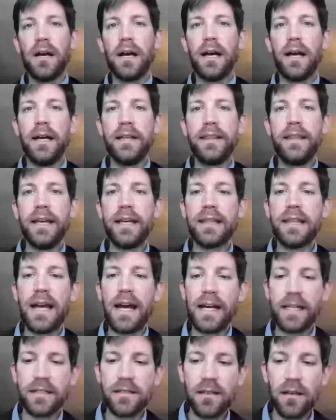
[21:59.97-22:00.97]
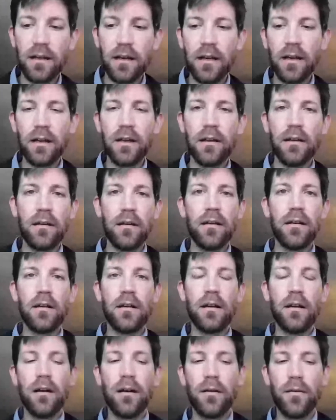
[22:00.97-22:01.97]
think that's a
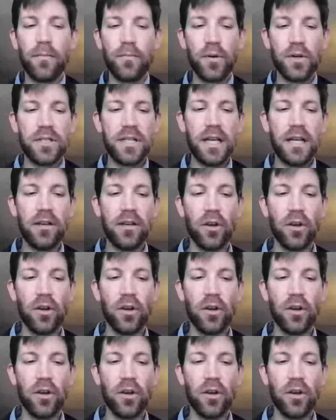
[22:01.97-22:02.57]
particular